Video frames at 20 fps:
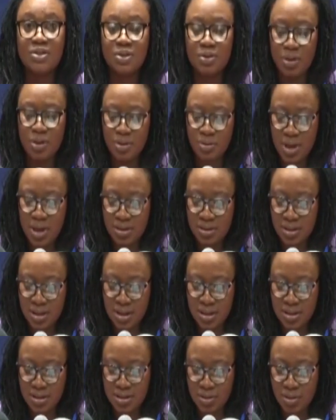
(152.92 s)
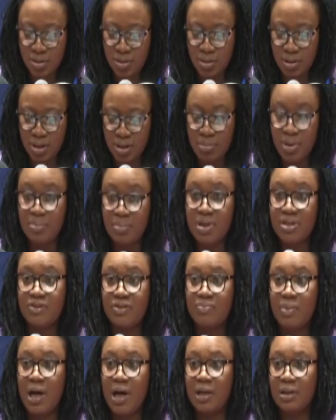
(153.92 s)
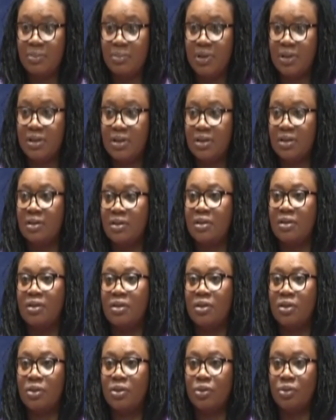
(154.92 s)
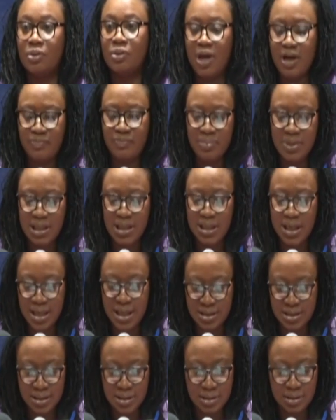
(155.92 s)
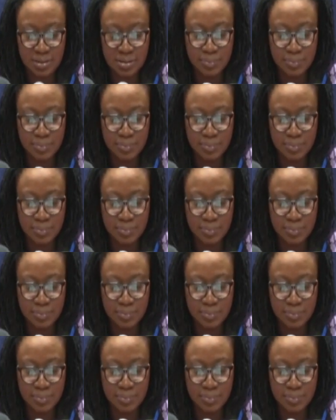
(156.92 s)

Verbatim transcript: to congratulate all the members of parliament who have been elected.